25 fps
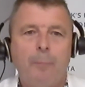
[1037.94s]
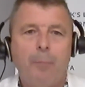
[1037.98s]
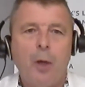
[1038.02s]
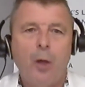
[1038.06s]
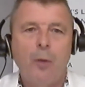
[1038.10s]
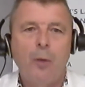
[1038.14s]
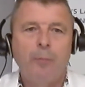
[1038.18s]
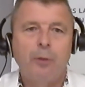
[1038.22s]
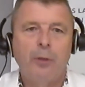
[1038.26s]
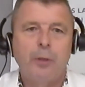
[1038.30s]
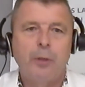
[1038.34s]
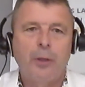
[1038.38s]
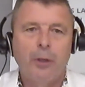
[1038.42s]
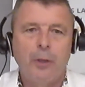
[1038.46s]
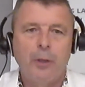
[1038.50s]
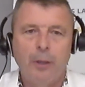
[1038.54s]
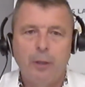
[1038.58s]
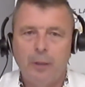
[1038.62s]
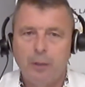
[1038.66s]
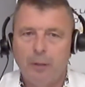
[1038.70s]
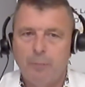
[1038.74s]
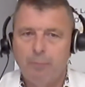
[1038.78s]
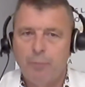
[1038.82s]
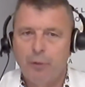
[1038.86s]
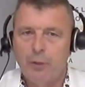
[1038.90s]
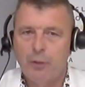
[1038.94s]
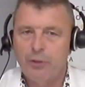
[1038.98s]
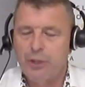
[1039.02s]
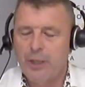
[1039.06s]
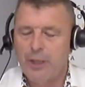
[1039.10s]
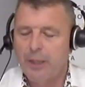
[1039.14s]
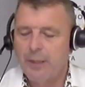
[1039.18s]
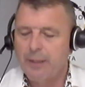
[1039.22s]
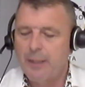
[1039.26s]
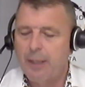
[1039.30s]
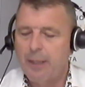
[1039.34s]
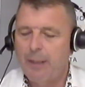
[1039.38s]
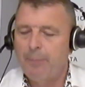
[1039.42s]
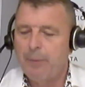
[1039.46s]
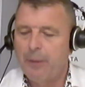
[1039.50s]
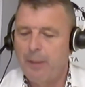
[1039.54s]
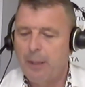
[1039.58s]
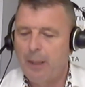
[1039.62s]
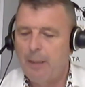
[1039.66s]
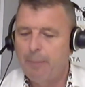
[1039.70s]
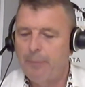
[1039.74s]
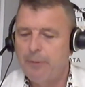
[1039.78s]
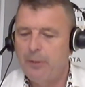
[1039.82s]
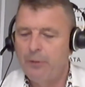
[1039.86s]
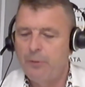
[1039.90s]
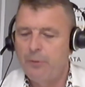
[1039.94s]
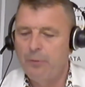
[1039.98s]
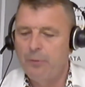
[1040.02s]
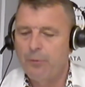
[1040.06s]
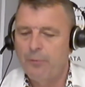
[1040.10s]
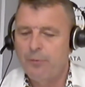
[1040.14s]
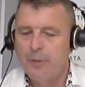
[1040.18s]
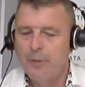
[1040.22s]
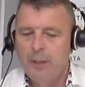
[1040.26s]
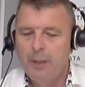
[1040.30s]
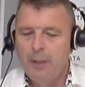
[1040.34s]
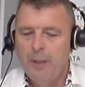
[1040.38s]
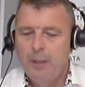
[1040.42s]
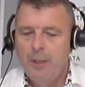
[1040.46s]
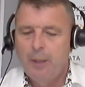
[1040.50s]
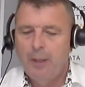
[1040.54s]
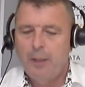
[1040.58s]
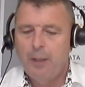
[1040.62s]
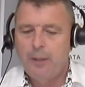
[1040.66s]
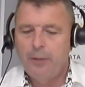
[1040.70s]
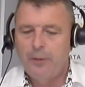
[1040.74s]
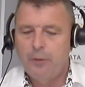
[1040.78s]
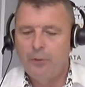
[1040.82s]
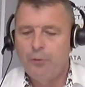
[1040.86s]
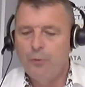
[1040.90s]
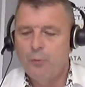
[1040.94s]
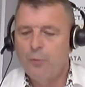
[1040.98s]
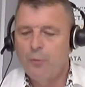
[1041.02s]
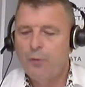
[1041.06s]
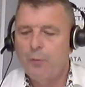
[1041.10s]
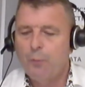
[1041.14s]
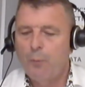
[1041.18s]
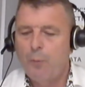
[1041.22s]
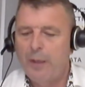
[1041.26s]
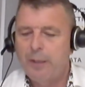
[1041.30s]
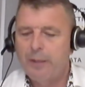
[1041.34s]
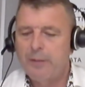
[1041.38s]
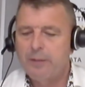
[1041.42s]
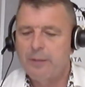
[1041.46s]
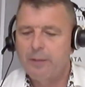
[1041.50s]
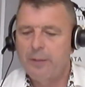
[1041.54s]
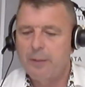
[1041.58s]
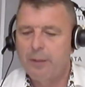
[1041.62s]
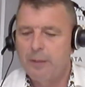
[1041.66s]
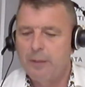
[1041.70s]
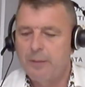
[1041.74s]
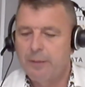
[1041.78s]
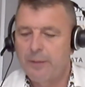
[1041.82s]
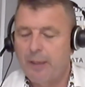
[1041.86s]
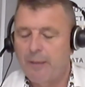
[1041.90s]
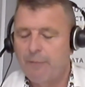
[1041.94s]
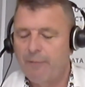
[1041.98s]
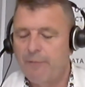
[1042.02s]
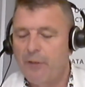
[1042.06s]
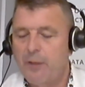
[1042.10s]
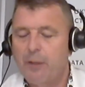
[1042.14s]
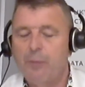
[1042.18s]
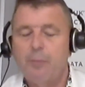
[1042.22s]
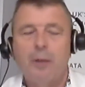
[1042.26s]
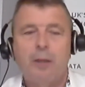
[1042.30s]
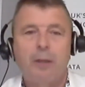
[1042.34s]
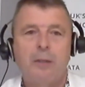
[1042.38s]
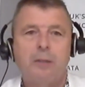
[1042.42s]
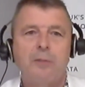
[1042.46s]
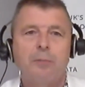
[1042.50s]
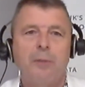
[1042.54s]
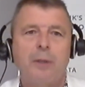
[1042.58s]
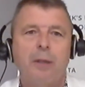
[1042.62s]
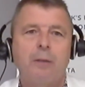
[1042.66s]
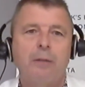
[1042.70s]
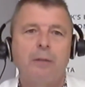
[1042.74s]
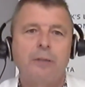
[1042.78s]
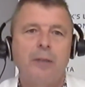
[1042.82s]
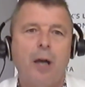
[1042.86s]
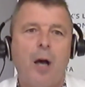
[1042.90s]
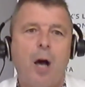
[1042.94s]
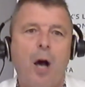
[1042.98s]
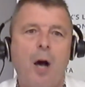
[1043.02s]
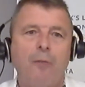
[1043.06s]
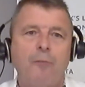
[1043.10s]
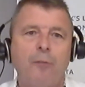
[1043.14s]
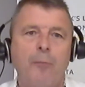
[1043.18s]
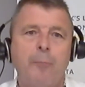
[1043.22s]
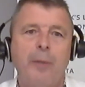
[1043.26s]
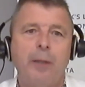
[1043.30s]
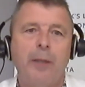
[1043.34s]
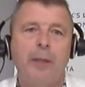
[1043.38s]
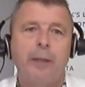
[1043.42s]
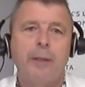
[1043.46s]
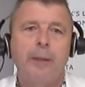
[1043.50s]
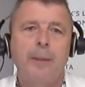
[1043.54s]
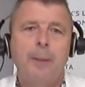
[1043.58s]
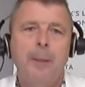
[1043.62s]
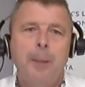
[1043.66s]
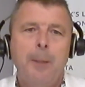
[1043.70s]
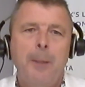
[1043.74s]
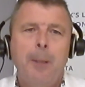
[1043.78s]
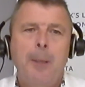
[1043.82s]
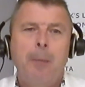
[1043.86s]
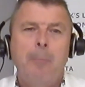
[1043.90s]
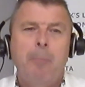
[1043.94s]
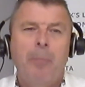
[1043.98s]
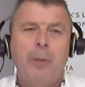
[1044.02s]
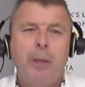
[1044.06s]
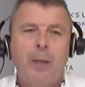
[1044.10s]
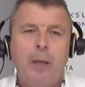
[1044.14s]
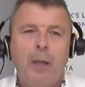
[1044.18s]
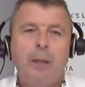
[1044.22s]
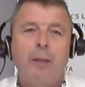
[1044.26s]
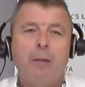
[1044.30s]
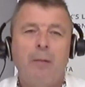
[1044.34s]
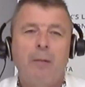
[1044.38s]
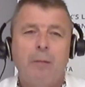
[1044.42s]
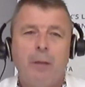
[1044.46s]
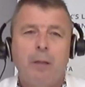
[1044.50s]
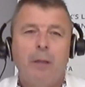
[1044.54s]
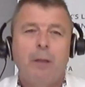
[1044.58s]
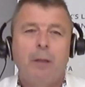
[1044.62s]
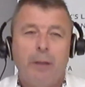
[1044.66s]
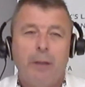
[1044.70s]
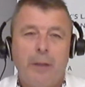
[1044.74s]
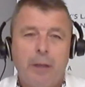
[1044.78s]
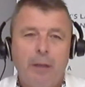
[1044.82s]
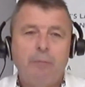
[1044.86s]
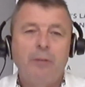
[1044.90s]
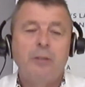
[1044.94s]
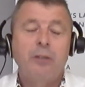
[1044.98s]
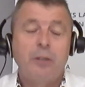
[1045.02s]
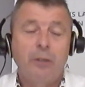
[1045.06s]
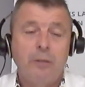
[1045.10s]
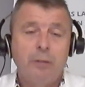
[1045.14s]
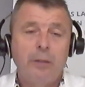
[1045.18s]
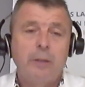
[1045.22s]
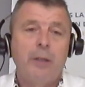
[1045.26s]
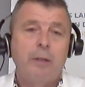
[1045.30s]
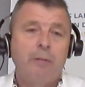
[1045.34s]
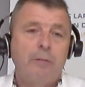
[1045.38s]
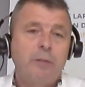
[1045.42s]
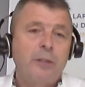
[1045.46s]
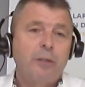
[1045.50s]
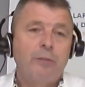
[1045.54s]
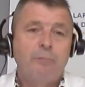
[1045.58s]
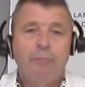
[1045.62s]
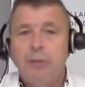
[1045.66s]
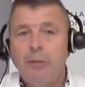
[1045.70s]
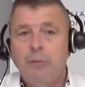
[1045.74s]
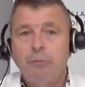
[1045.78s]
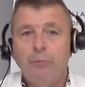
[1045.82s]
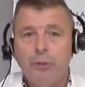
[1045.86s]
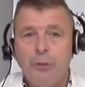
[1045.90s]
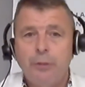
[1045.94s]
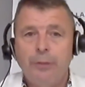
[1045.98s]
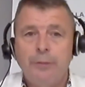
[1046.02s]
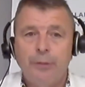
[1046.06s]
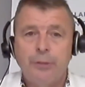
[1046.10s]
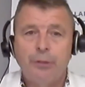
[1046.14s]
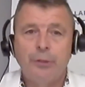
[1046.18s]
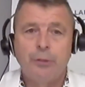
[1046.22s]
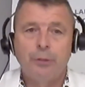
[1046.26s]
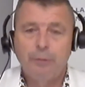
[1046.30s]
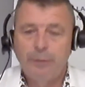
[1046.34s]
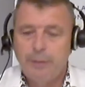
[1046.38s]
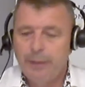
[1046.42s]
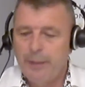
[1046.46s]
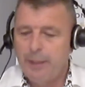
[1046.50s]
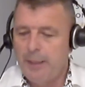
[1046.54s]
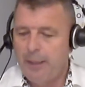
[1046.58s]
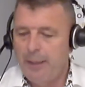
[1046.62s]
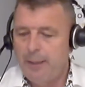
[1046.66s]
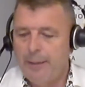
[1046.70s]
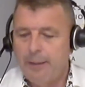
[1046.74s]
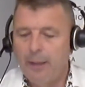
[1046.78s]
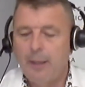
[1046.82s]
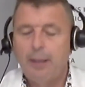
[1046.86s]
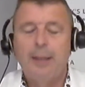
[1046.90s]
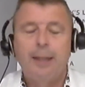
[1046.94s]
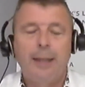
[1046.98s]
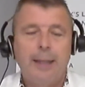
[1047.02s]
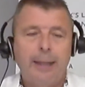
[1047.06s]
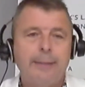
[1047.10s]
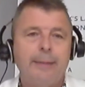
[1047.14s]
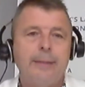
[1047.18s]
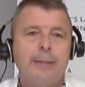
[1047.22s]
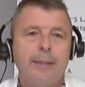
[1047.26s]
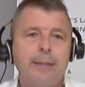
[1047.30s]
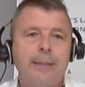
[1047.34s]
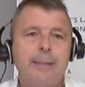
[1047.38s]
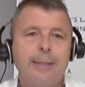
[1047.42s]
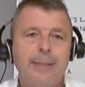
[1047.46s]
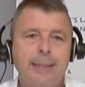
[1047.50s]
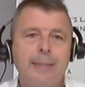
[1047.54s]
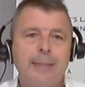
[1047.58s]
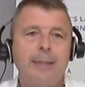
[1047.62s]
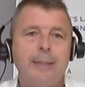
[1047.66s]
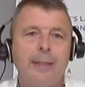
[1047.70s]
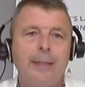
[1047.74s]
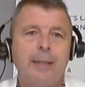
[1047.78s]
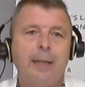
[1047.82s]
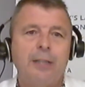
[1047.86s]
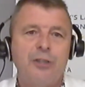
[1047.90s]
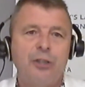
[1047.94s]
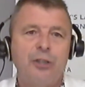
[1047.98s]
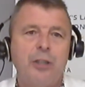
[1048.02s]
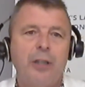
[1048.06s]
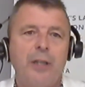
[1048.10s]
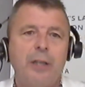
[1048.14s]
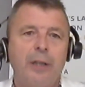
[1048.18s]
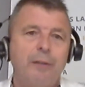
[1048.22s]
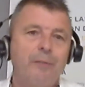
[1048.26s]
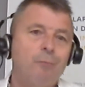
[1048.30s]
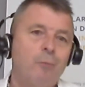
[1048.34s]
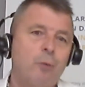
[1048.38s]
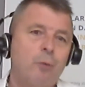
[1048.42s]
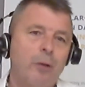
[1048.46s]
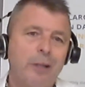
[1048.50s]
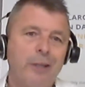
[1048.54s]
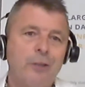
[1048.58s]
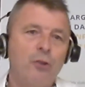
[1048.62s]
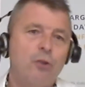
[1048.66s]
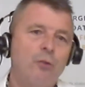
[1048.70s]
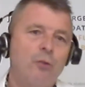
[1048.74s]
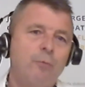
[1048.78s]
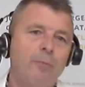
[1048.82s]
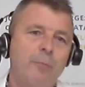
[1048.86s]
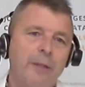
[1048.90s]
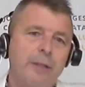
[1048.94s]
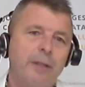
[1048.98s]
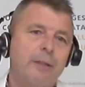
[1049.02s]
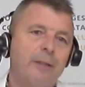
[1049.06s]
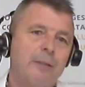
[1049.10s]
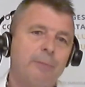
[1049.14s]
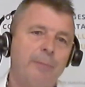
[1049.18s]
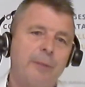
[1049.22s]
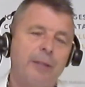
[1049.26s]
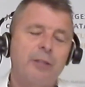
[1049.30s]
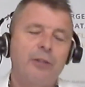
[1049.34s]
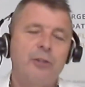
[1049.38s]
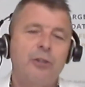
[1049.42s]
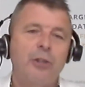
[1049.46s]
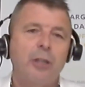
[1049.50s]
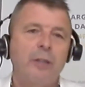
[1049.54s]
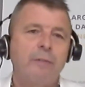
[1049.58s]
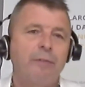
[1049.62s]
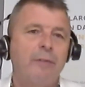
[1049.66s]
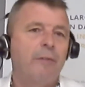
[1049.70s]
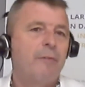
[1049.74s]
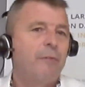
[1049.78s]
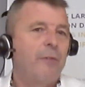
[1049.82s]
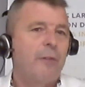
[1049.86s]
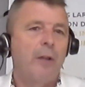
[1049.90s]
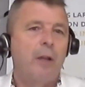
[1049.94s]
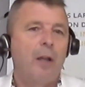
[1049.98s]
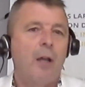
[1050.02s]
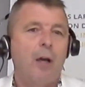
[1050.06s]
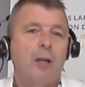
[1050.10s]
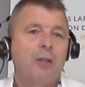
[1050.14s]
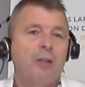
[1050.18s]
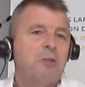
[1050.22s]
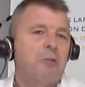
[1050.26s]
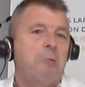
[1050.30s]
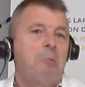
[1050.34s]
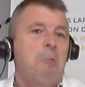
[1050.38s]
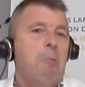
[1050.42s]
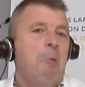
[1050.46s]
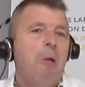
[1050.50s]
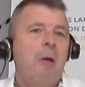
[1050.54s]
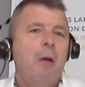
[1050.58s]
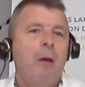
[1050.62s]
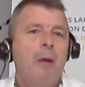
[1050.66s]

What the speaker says: and Kirkland project up in the north, the northwest has done very well as well. It's half a billion. But yeah, there is a real news story there that London didn't achieve what it normally has been achieving for the last,